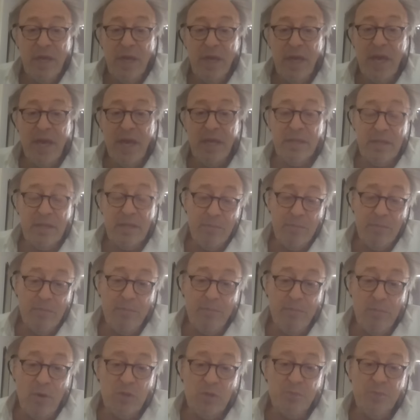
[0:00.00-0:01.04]
And
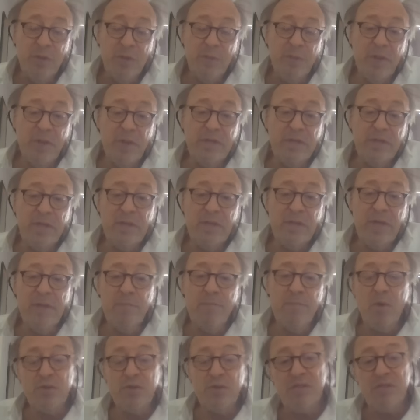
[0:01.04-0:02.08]
most people are not
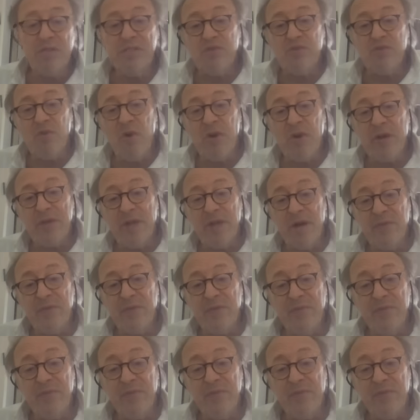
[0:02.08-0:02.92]
emotionally strong enough,